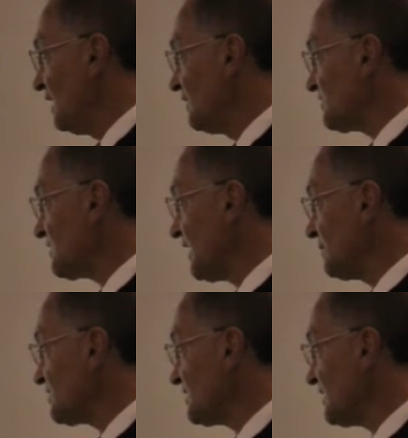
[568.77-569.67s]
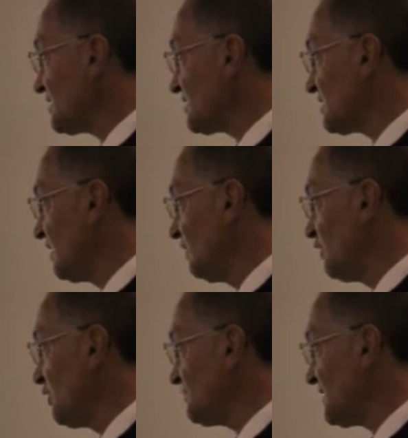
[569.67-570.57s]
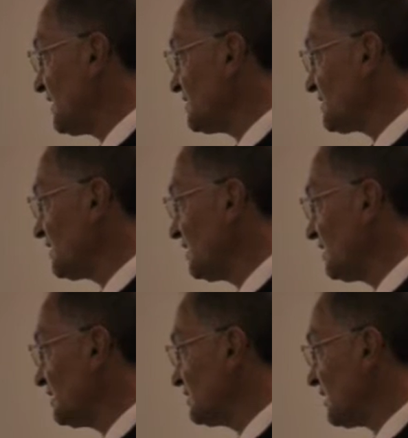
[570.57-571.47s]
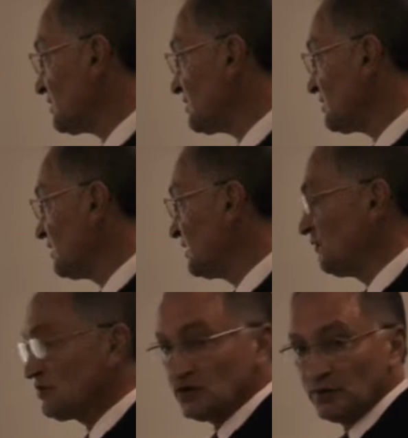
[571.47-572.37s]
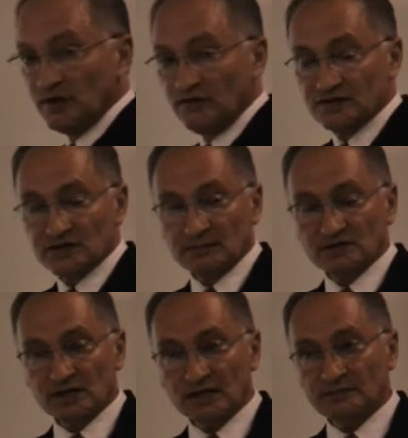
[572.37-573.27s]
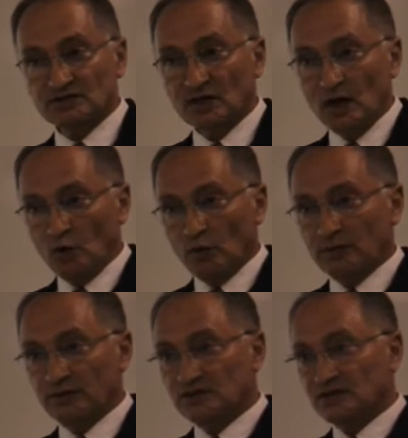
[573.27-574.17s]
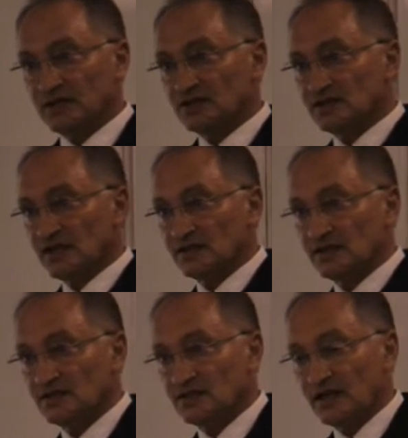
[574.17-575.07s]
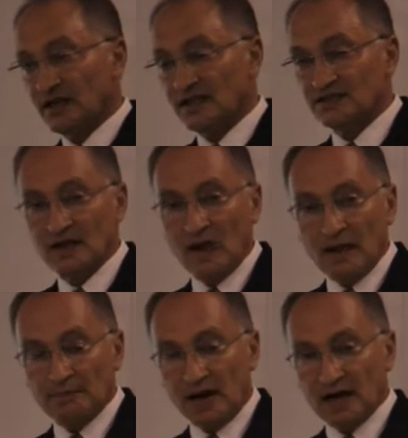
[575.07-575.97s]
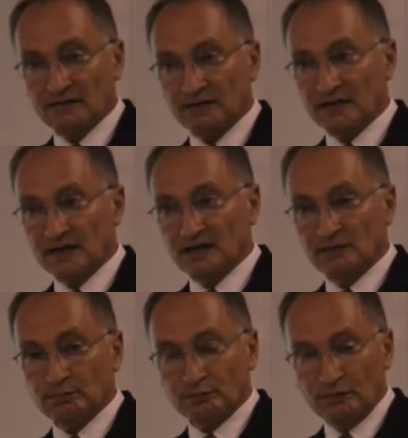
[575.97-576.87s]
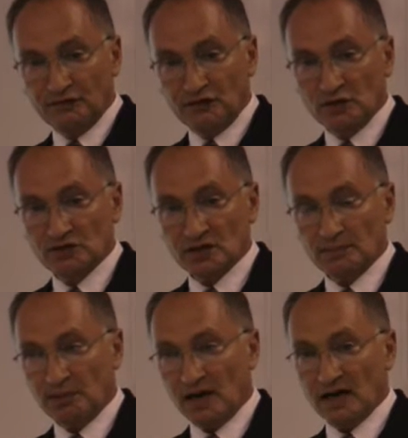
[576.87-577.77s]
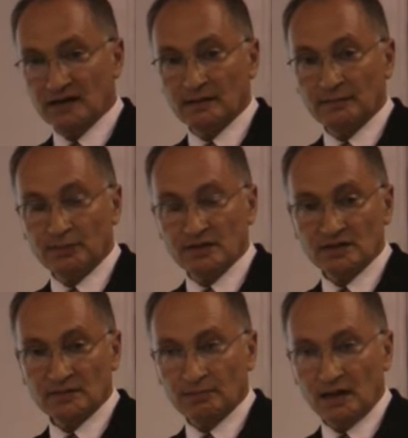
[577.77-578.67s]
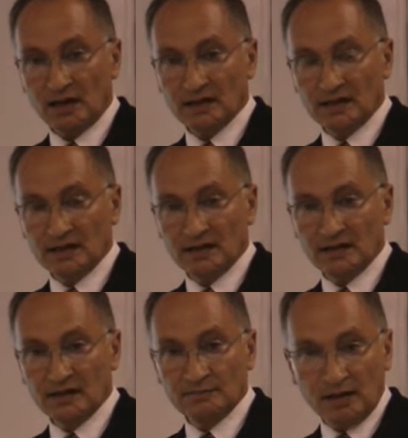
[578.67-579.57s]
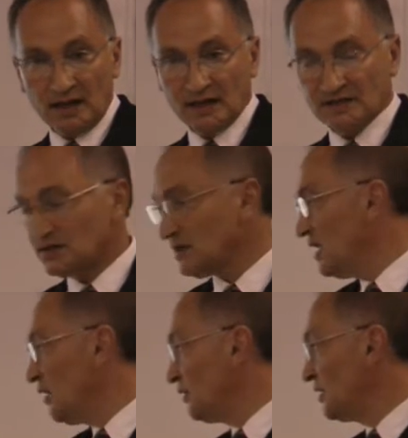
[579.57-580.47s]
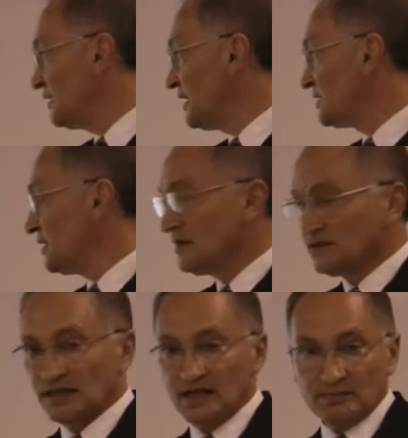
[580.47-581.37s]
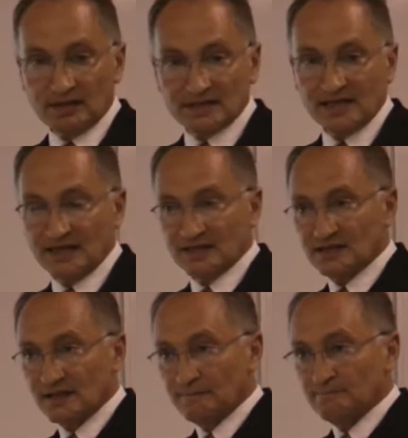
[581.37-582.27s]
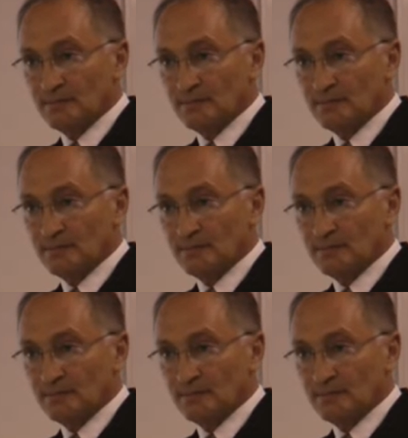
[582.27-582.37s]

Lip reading: In the same sense, verb tense does give us grief at sometimes when we see a sentence that has part of it in the future, part in the present, part in the past. We need to keep the tense,